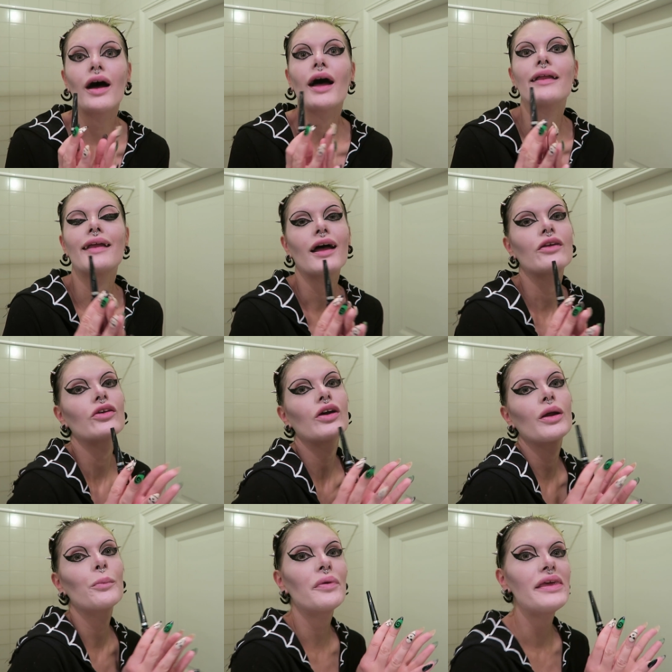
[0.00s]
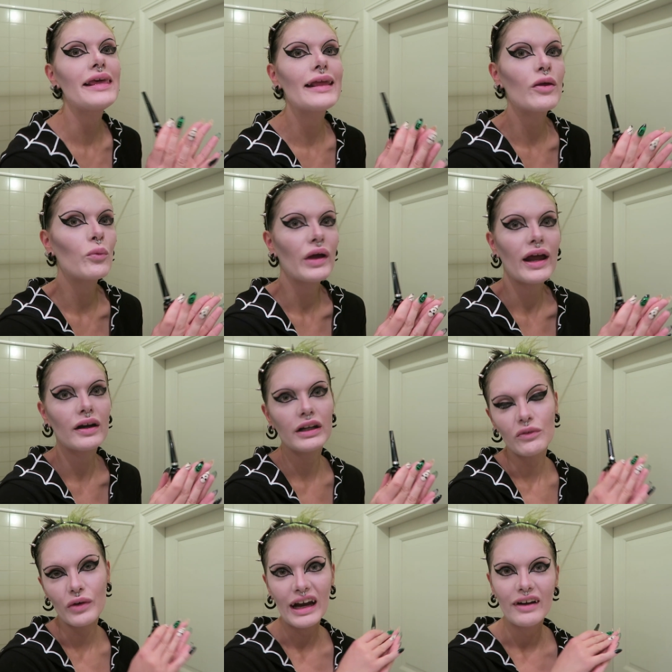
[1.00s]
And that's gonna be the very,
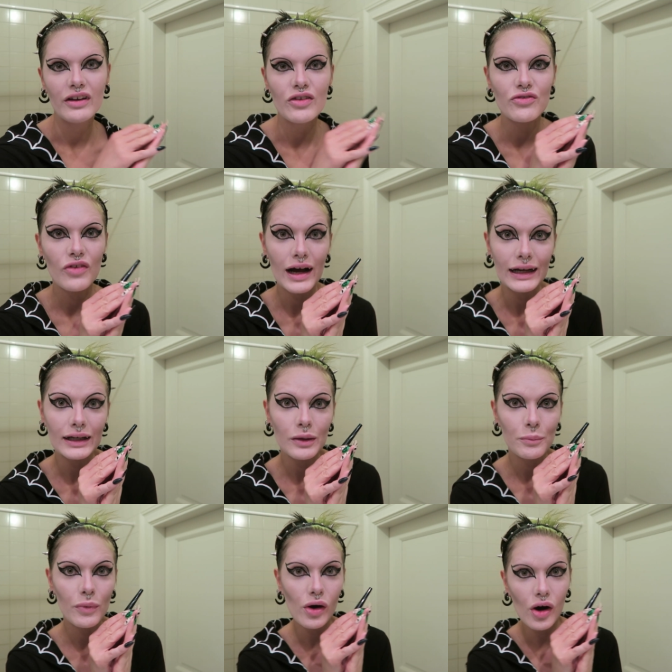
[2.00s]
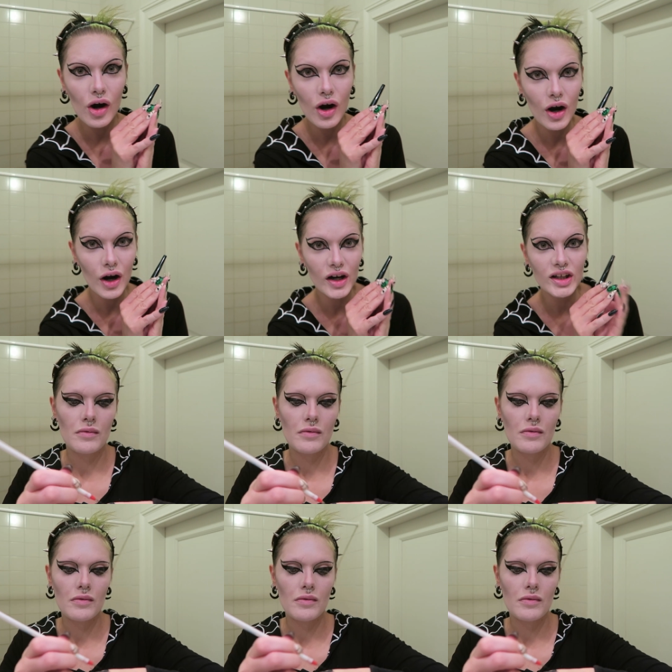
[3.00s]
very fun part.